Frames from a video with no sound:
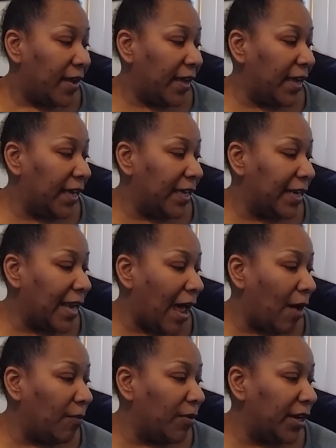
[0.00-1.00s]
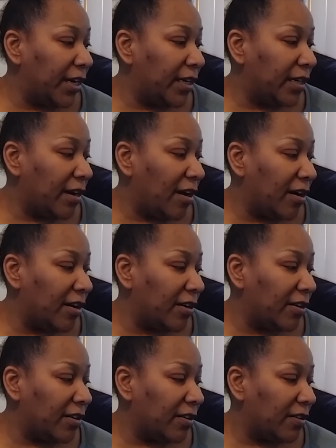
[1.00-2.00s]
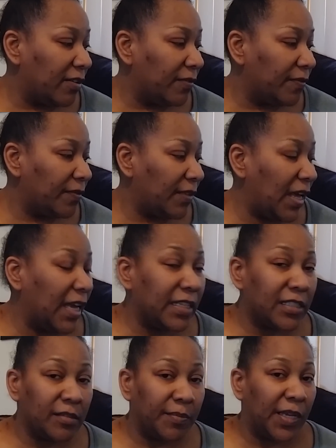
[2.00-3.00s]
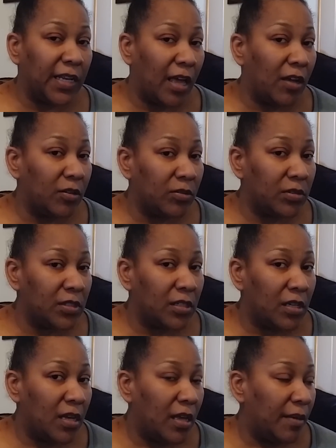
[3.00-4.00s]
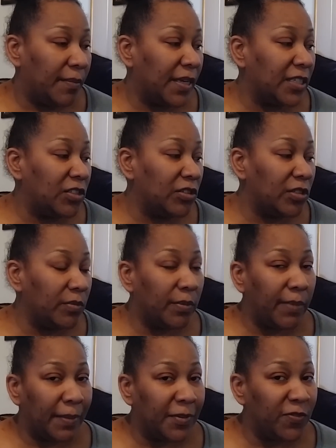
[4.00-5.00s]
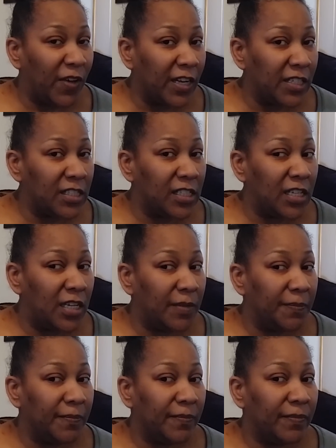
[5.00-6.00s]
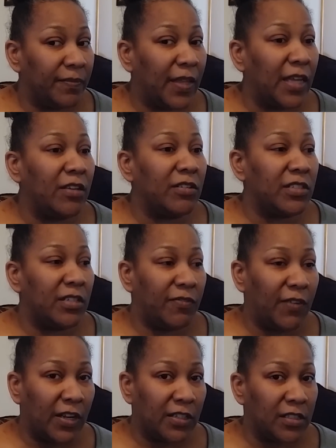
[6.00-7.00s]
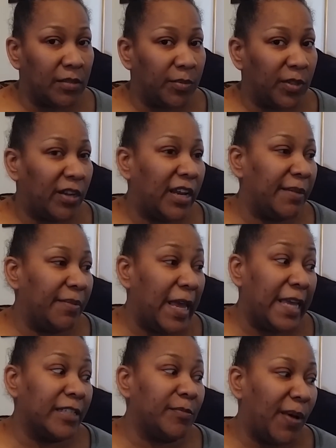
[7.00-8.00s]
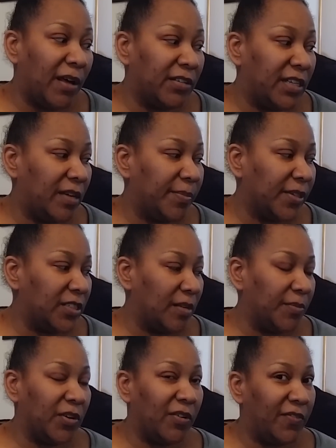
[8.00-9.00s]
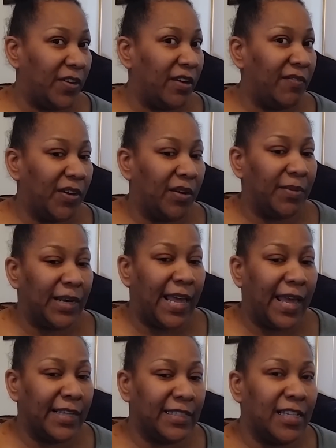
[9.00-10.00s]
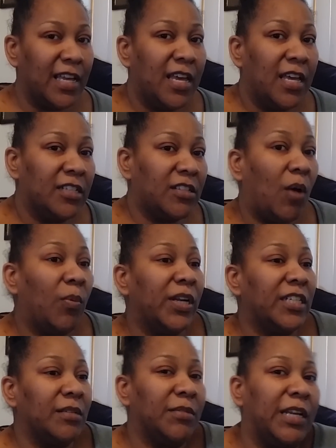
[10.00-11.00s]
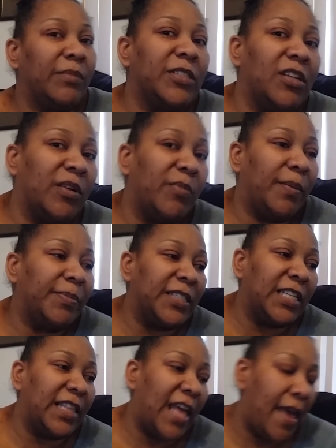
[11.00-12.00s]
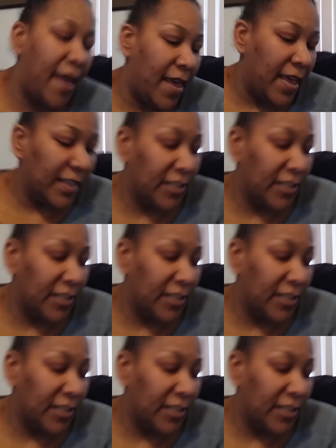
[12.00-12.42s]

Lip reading: And I wanted her hands to be closed. Because usually when babies fall asleep, they usually fall asleep with their hands balled up or something, or very, very relaxed. So I wanted something that was going to represent that.